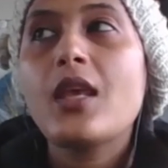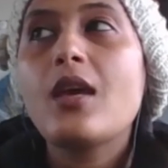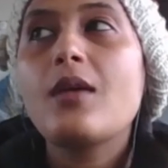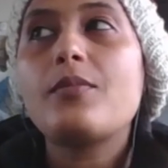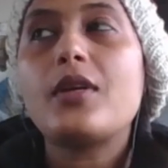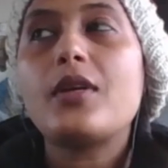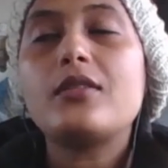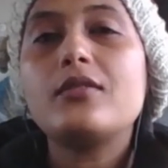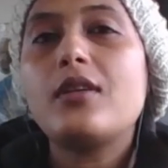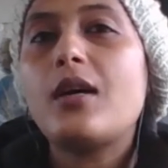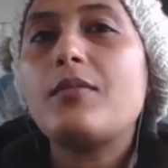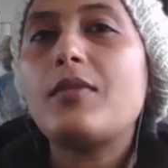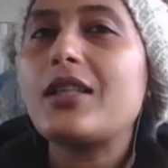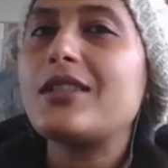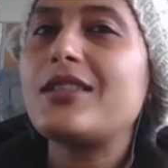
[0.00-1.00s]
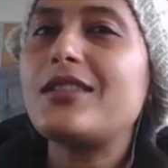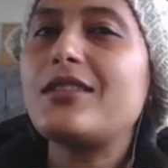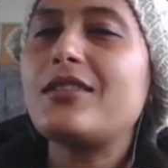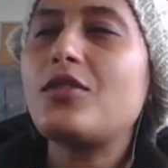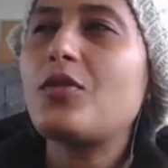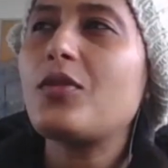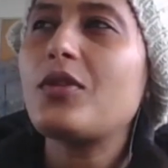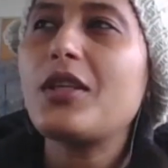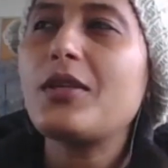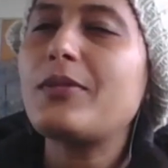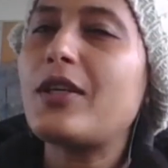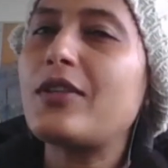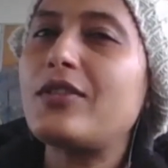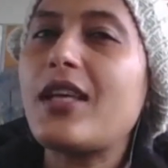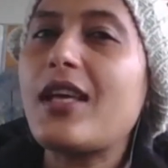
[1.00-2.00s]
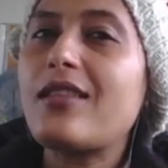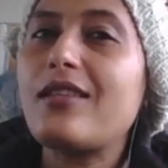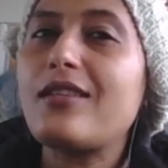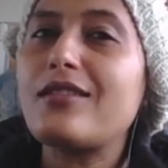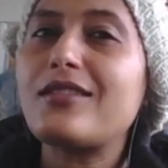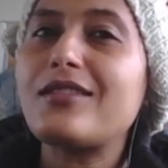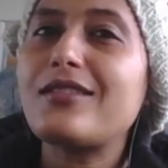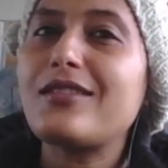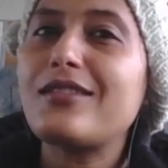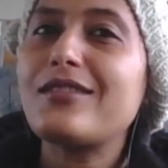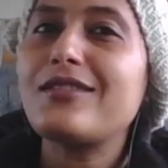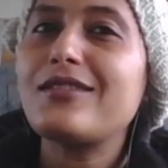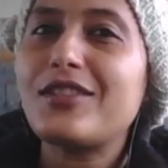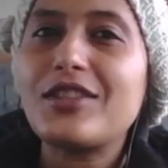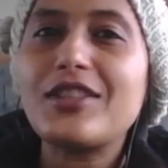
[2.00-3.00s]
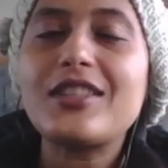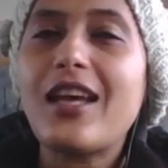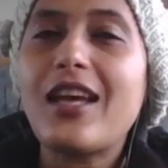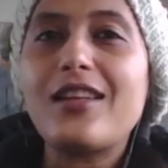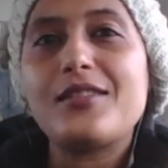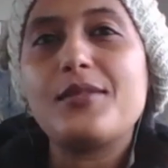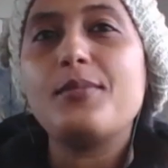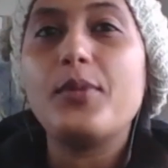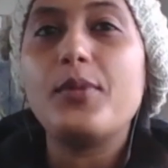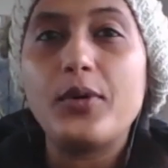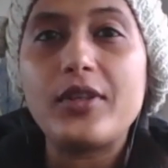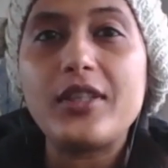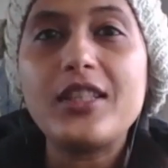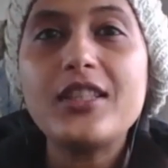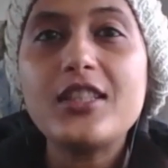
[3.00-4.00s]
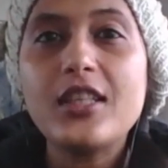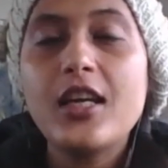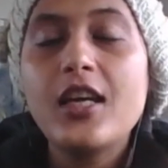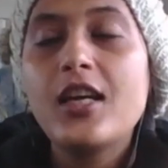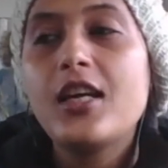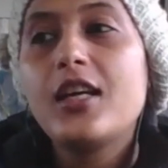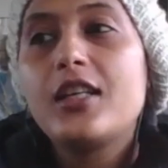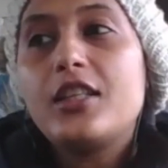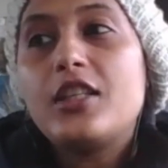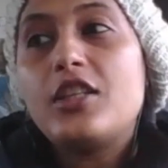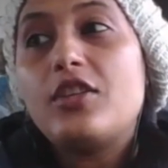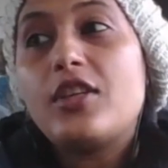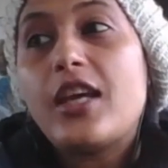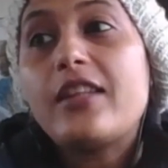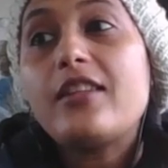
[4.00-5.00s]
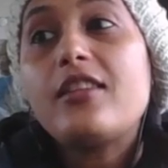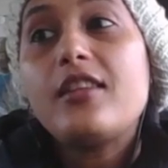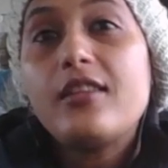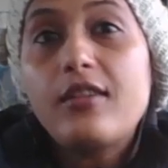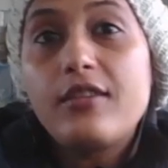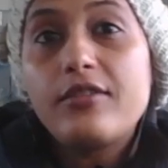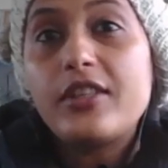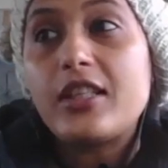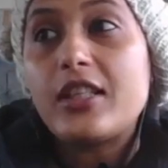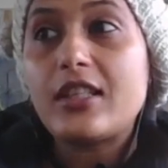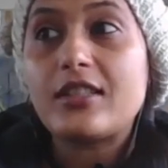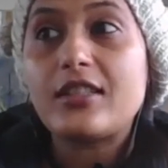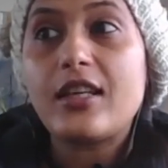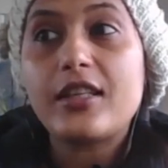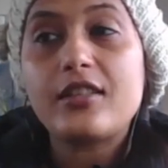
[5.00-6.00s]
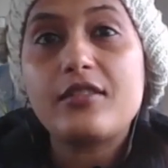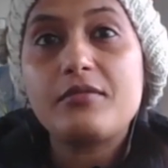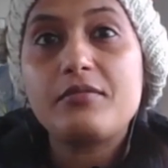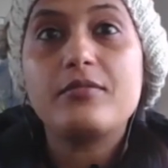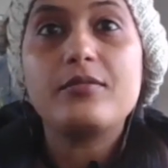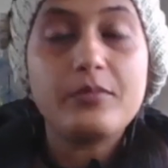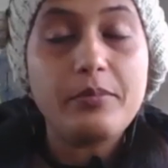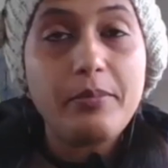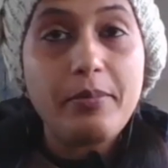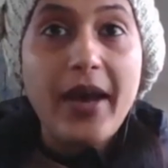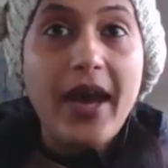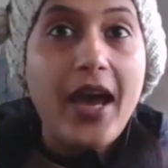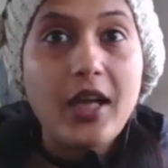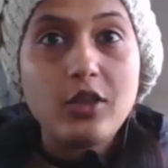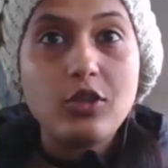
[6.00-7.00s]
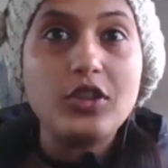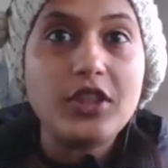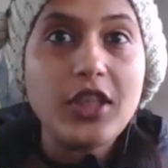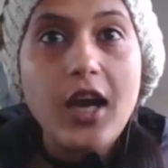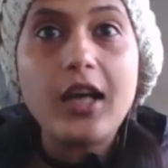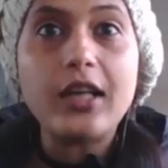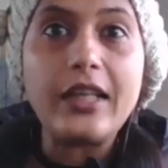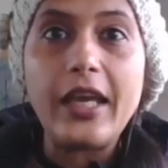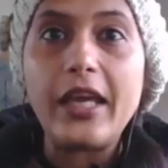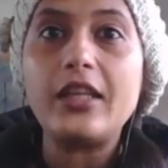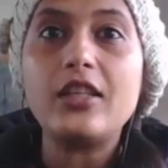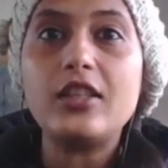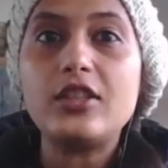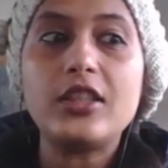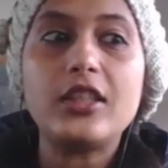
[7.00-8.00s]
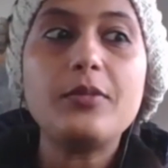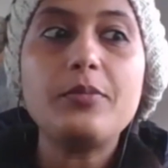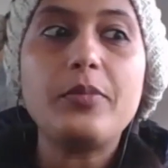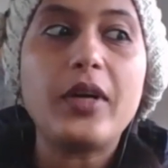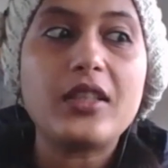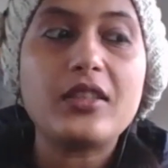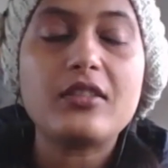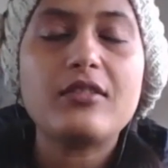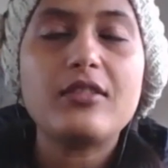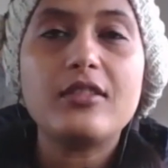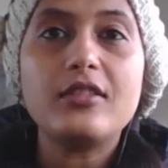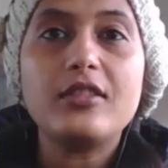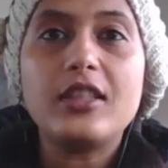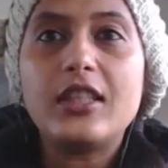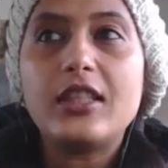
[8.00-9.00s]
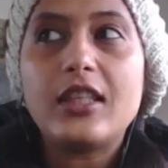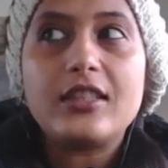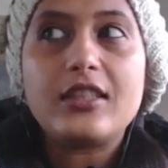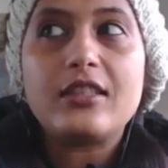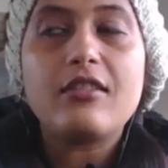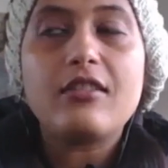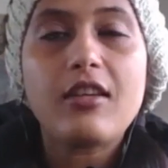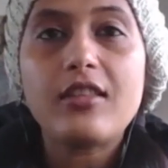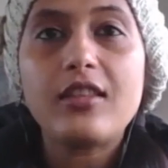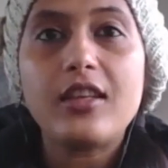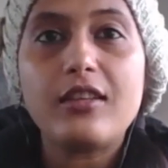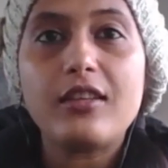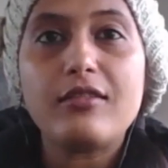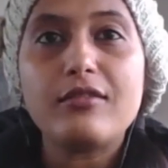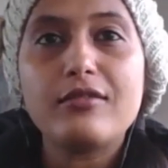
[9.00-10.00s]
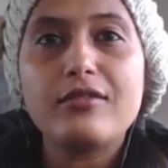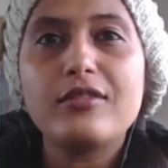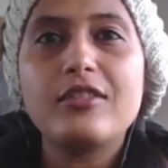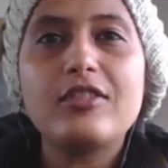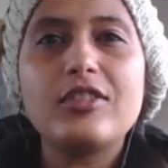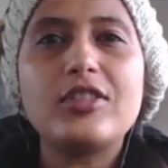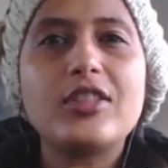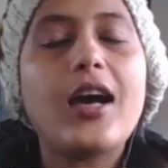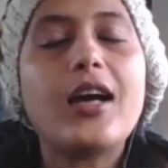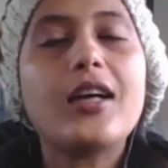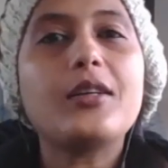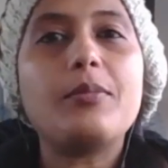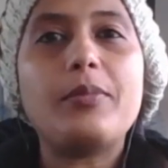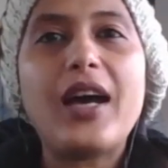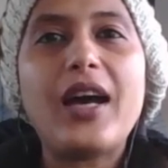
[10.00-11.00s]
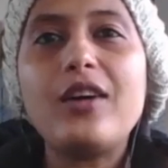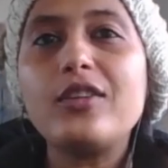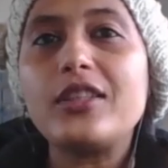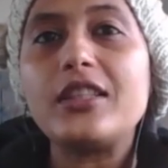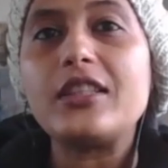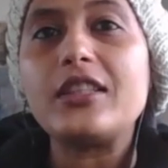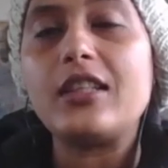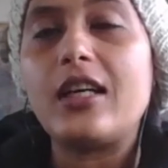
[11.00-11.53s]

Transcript: But I'm like, talking about death is just as important. You can think of it as like bad or dark energy, but there's nothing dark about it.